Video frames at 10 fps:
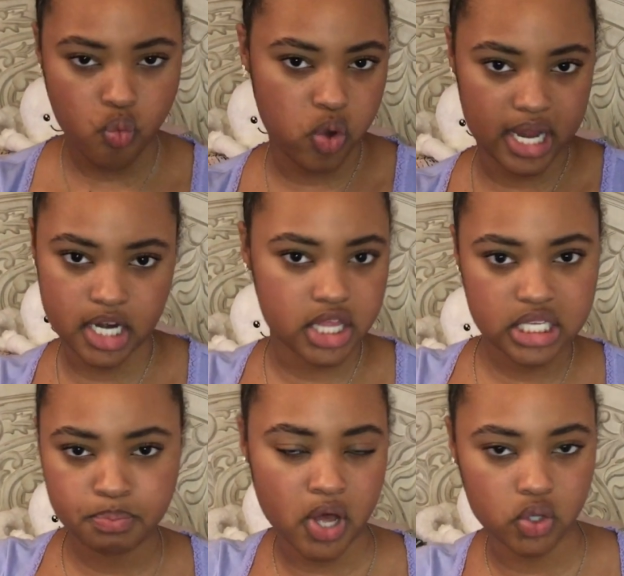What are
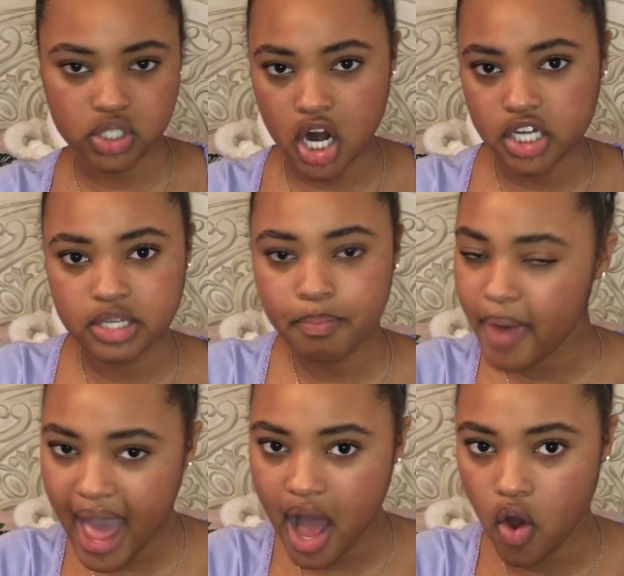these postcards
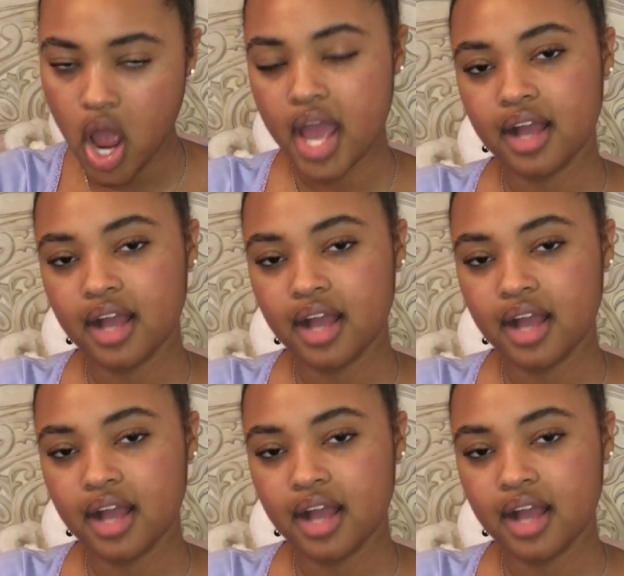about?